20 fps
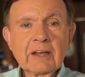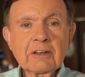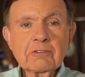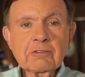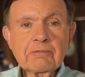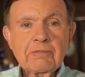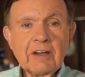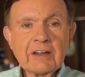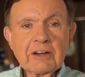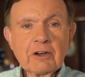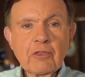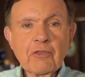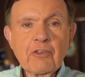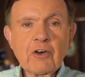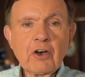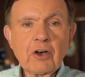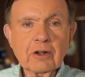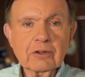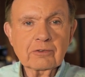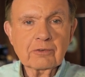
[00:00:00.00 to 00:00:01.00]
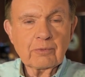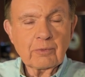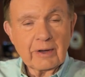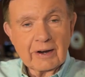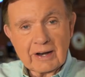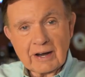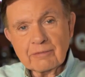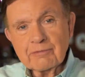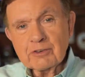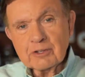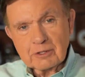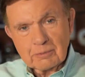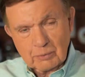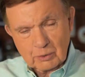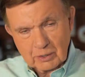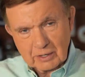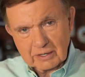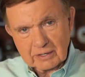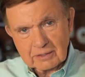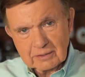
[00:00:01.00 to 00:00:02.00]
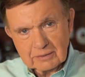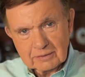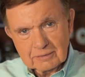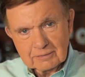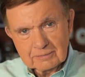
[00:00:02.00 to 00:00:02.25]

has final thoughts right after the break.